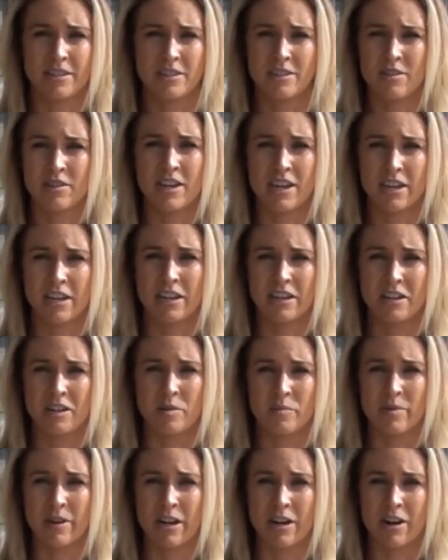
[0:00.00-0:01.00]
you can't get any
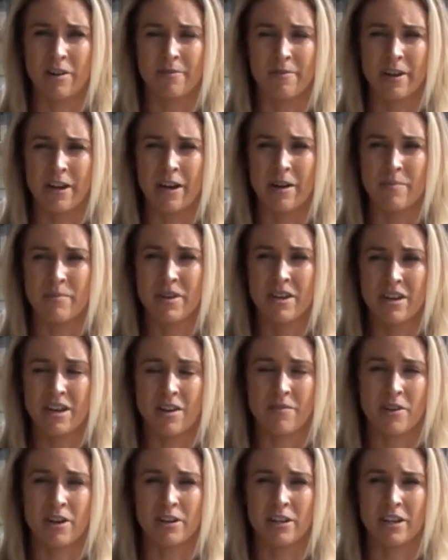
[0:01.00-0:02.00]
better.
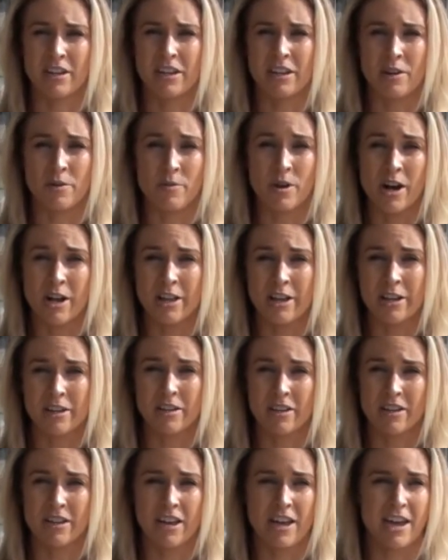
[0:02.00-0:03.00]
I've gone to Kenny Wallach,
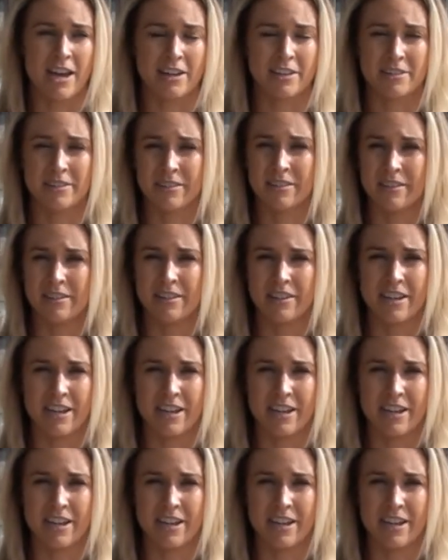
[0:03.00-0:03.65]
excellent.